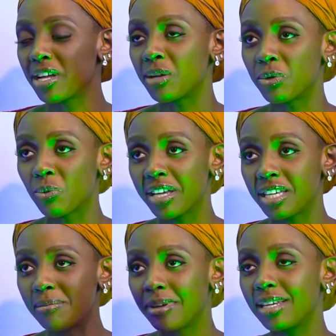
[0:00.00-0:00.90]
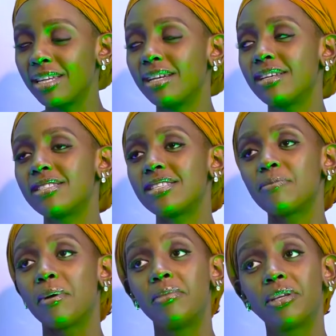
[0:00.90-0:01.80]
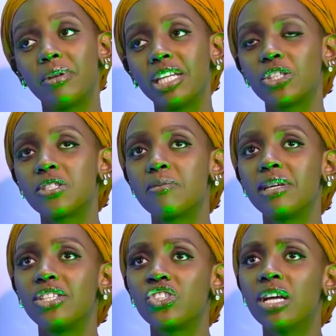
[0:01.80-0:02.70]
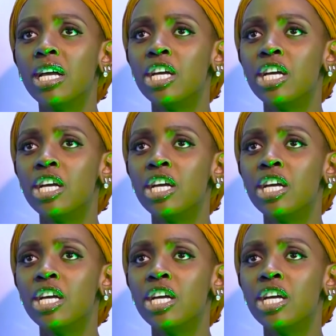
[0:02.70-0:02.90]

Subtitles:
working with Waiki Bender as his public relations manager.